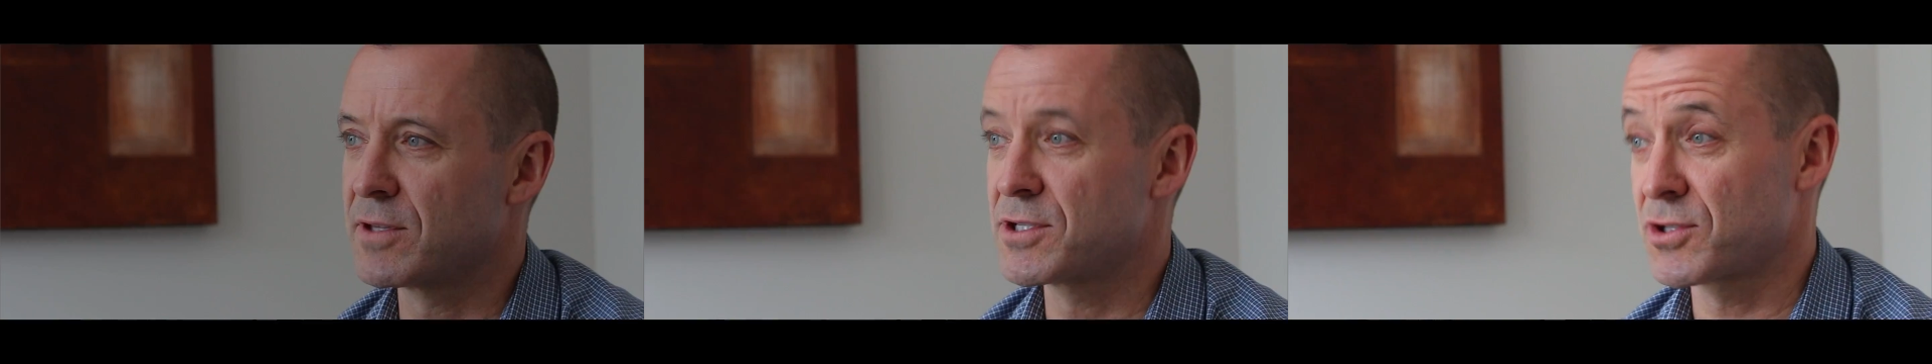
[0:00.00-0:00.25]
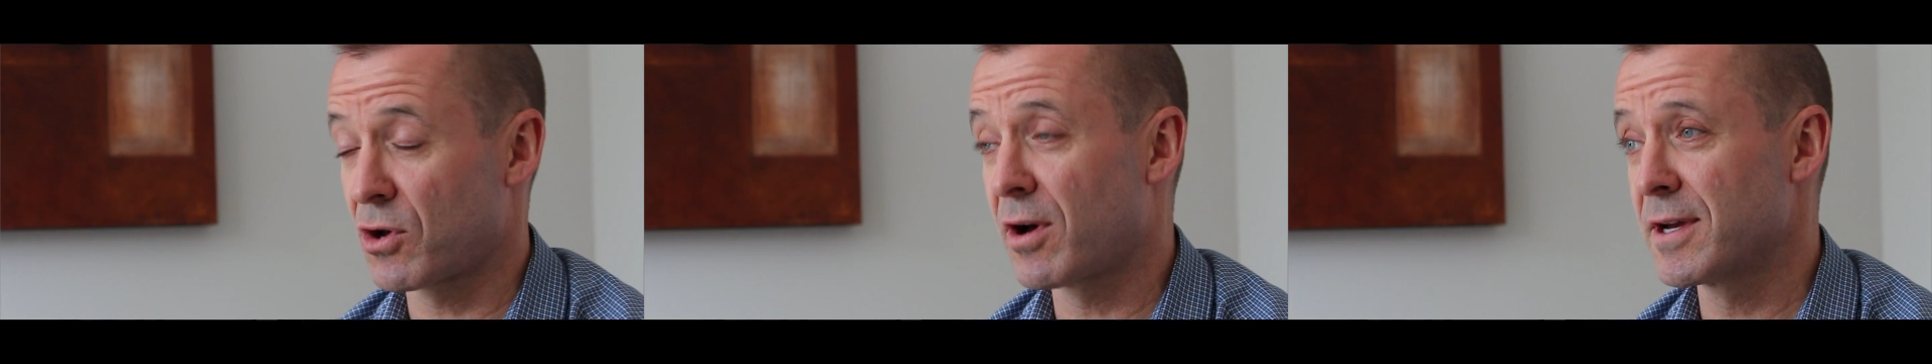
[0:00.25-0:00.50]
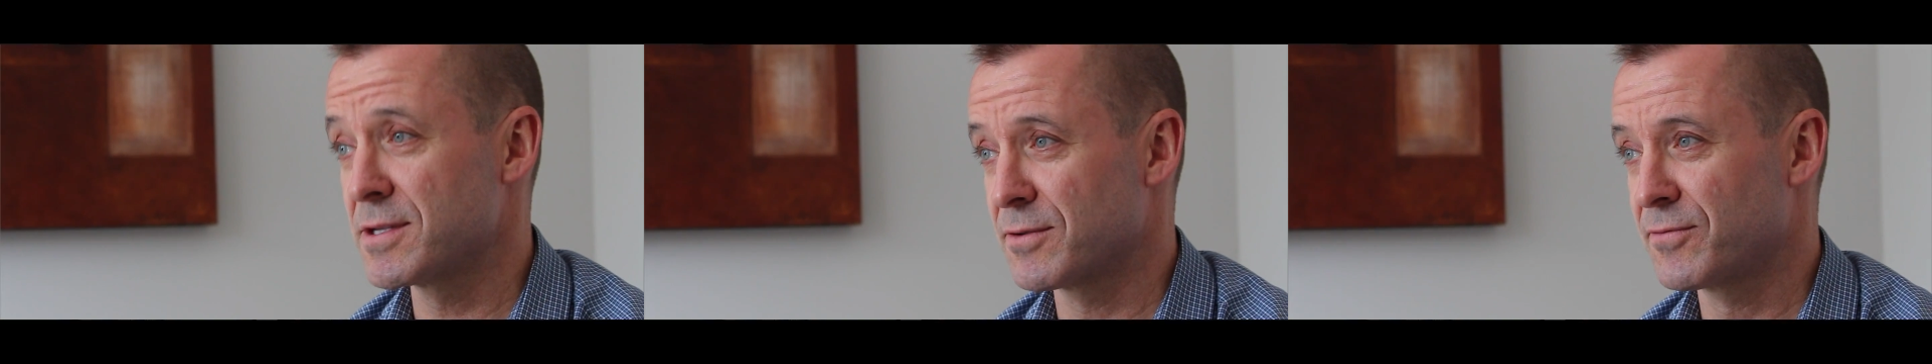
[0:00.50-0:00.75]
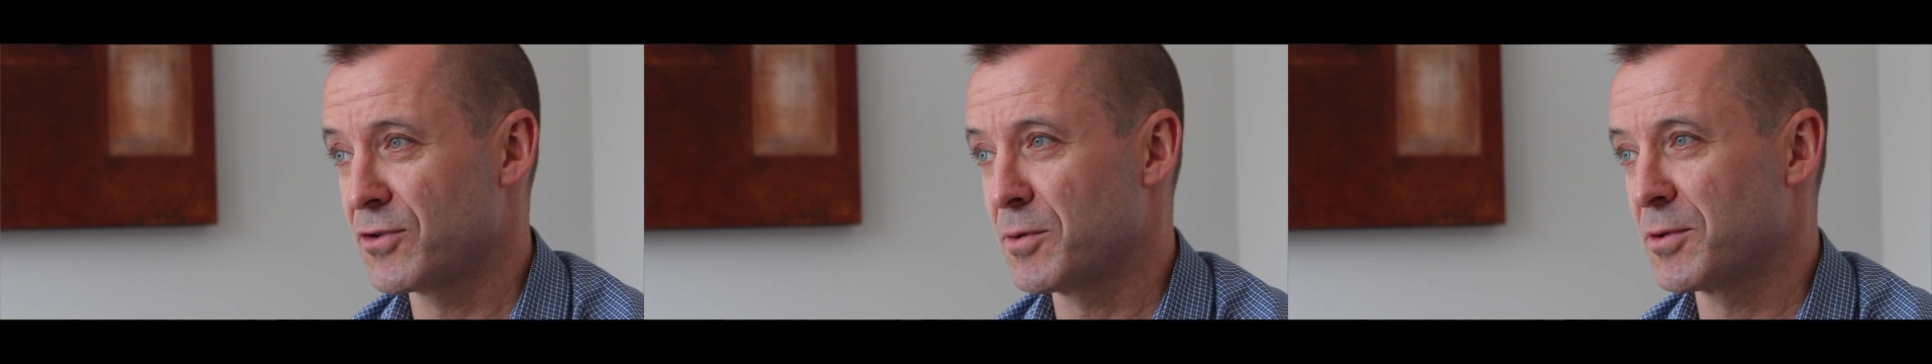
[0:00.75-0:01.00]
of the size
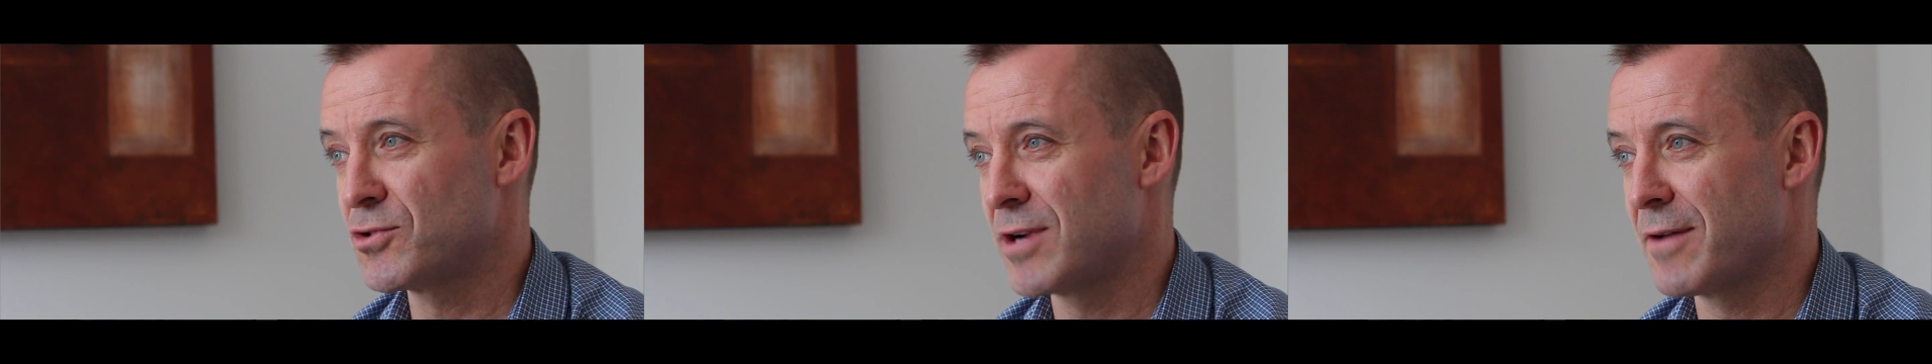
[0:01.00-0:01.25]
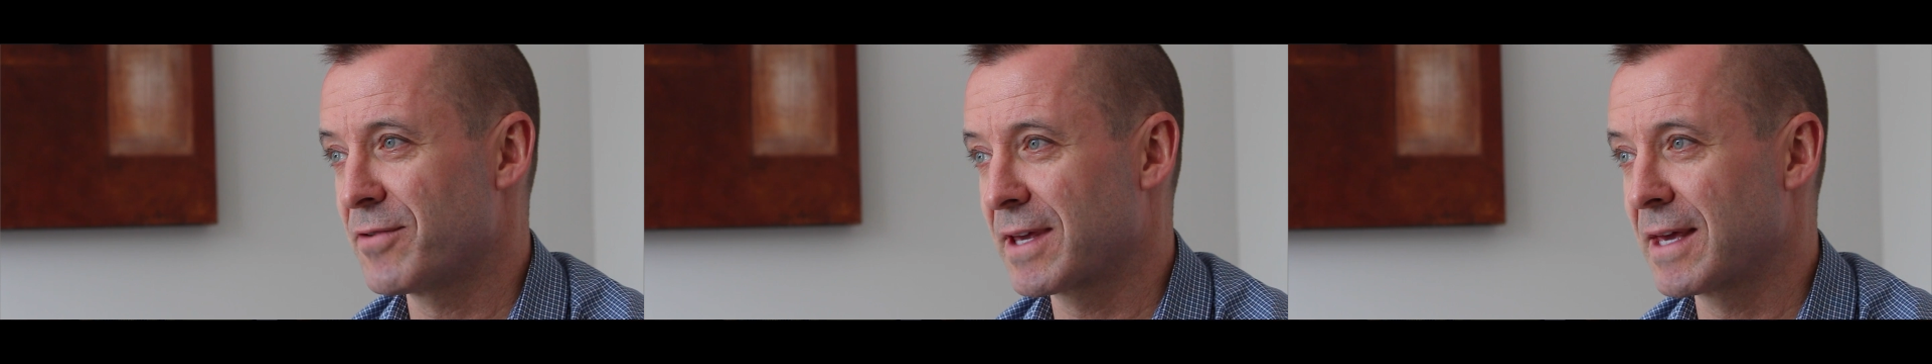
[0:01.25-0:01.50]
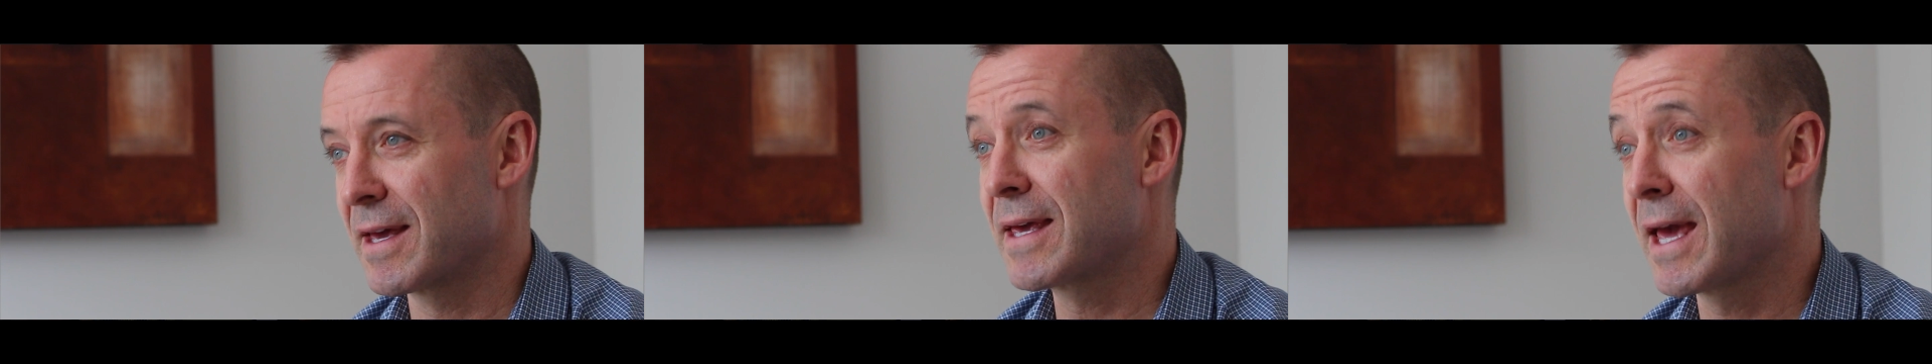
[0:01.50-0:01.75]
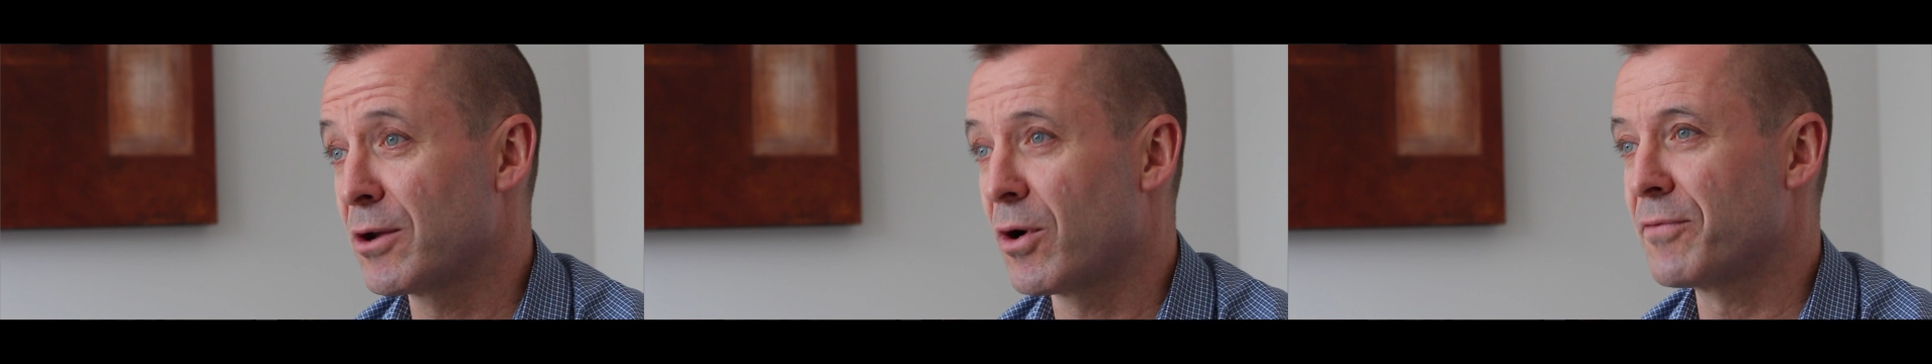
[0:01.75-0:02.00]
of human trafficking,
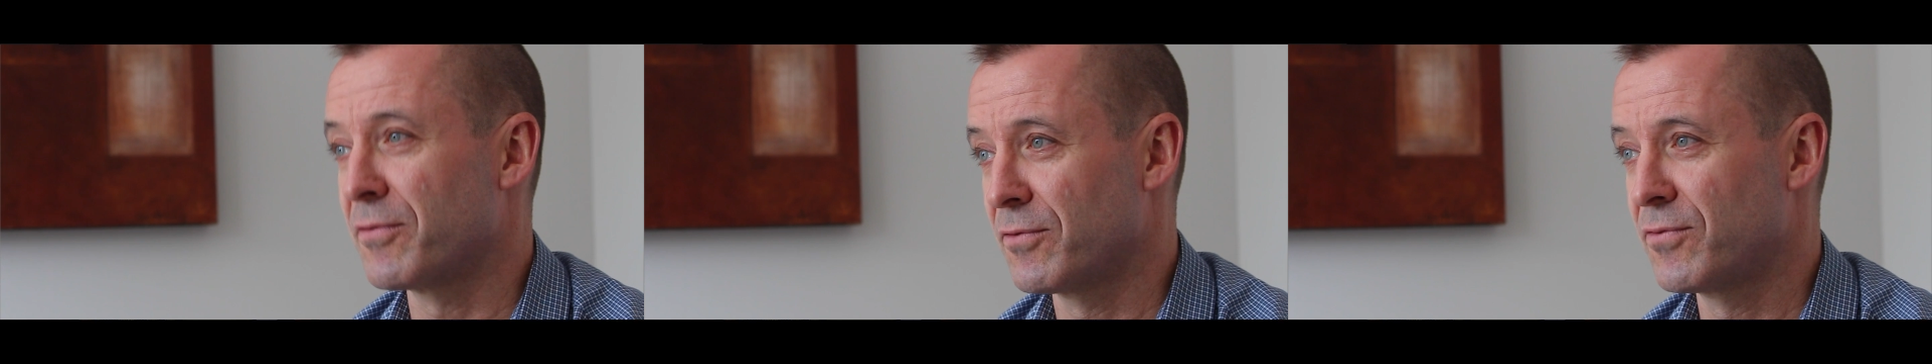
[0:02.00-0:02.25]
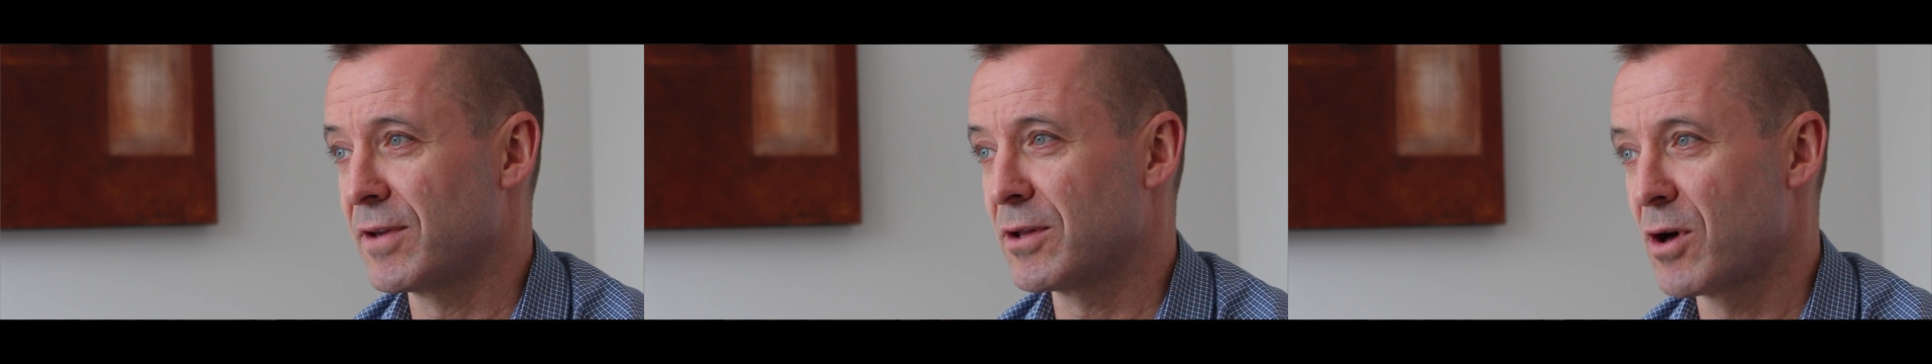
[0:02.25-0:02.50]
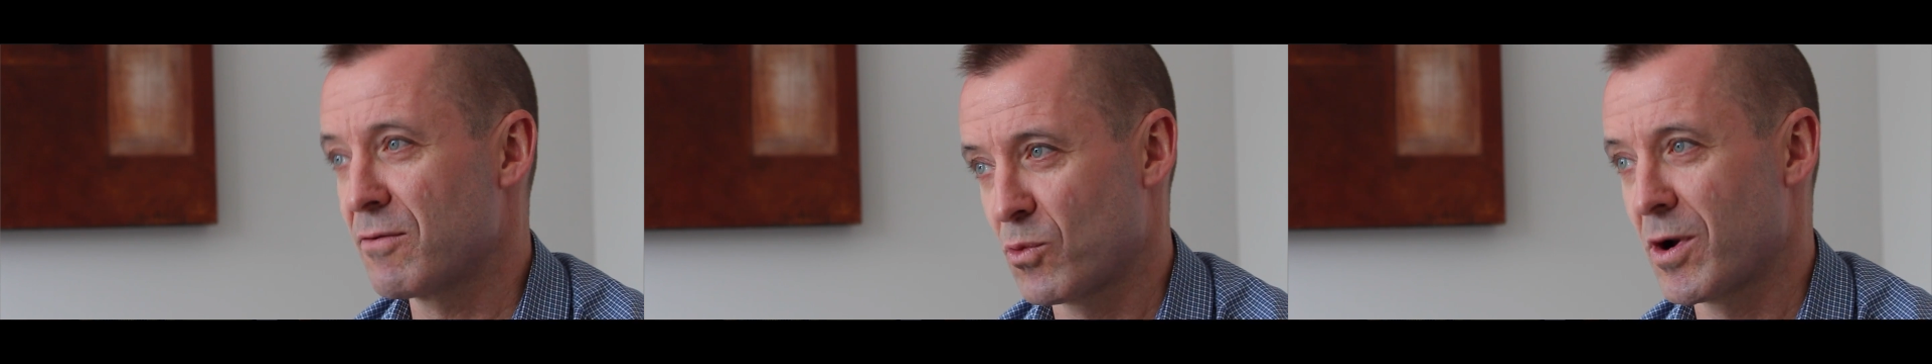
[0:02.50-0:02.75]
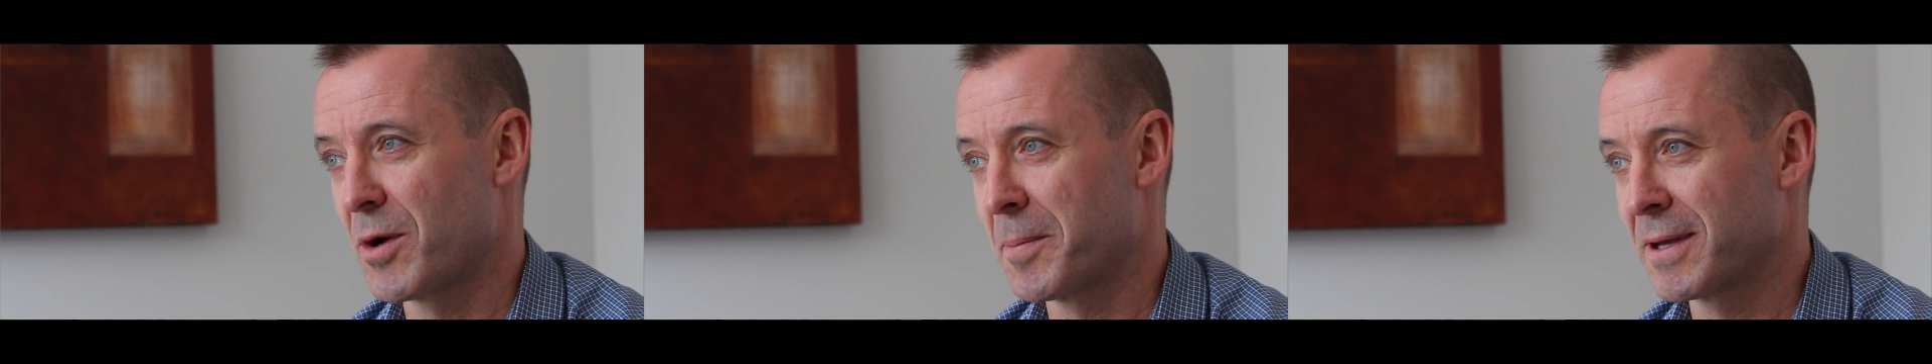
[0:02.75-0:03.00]
it can often feel
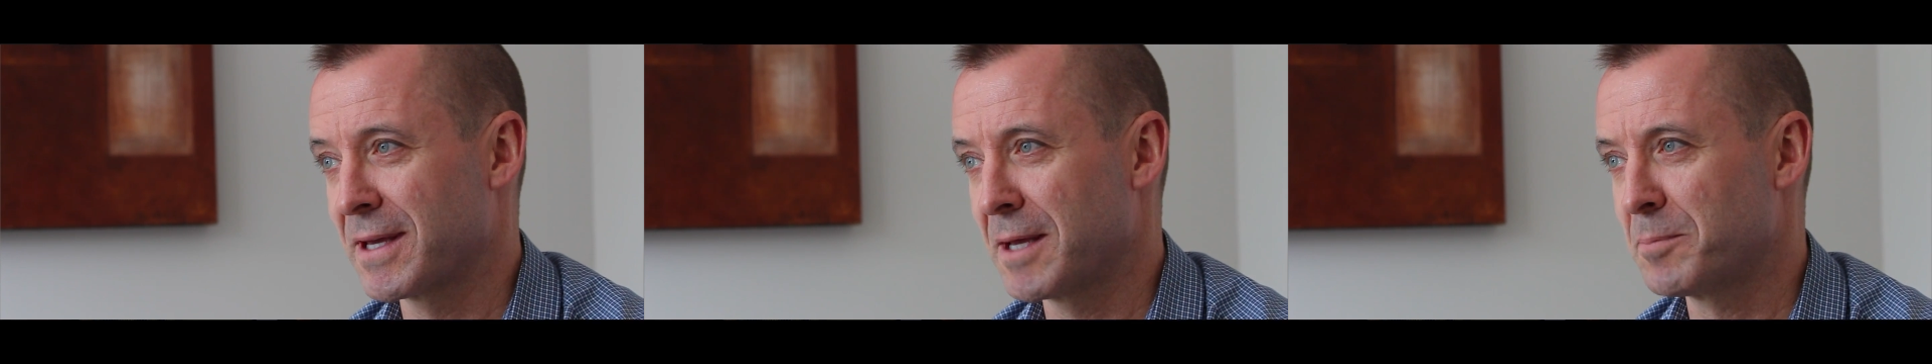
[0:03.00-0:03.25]
overwhelming,